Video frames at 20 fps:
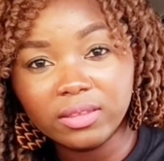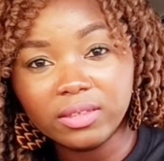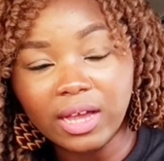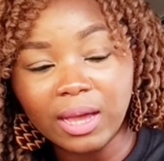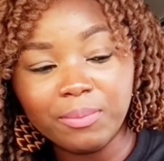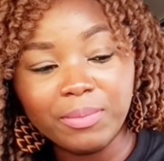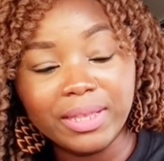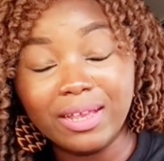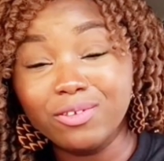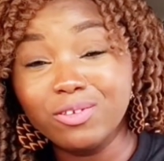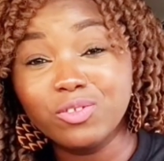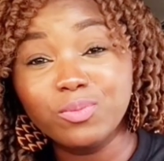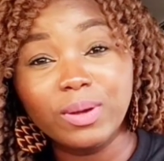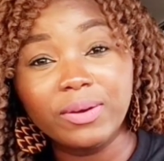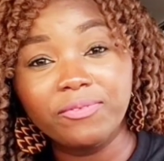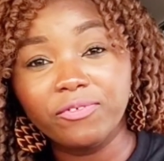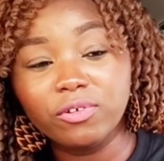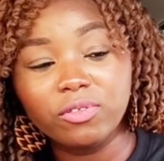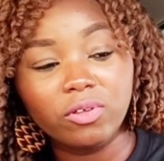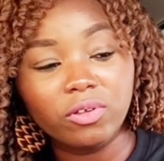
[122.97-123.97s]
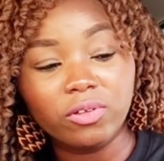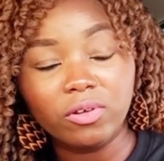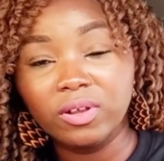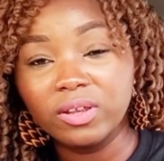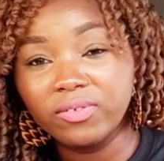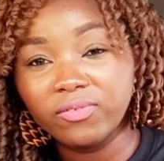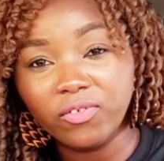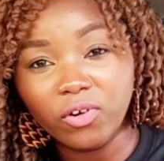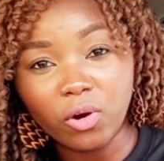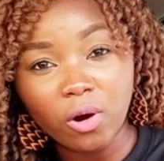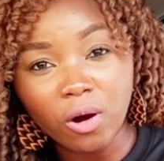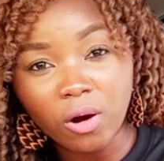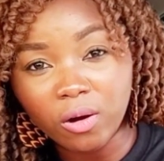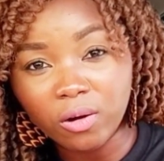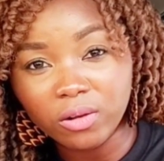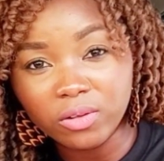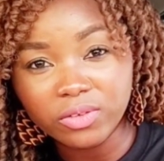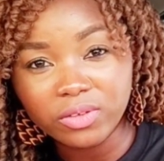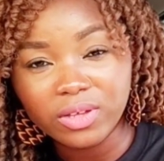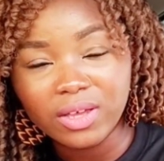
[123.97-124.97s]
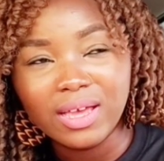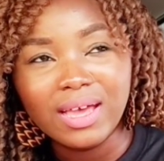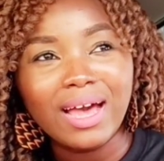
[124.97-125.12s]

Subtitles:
I mean, I use my phone not only for calls.